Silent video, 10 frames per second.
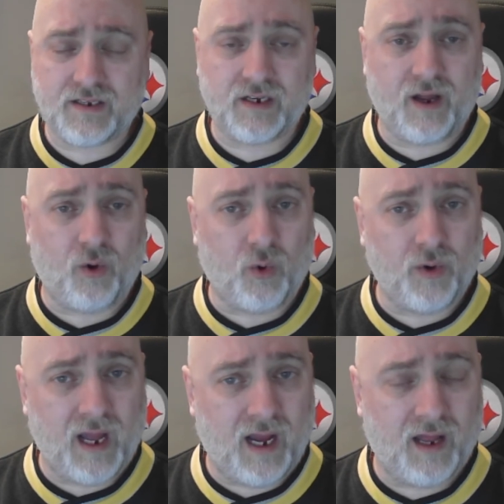It's going to hold
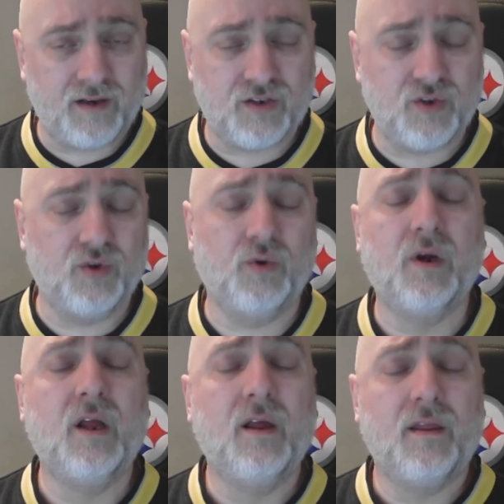on to
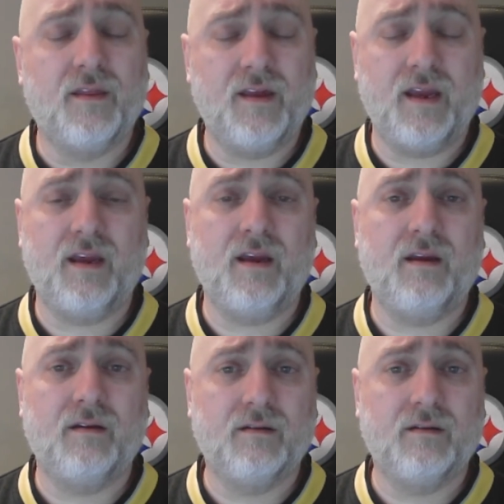the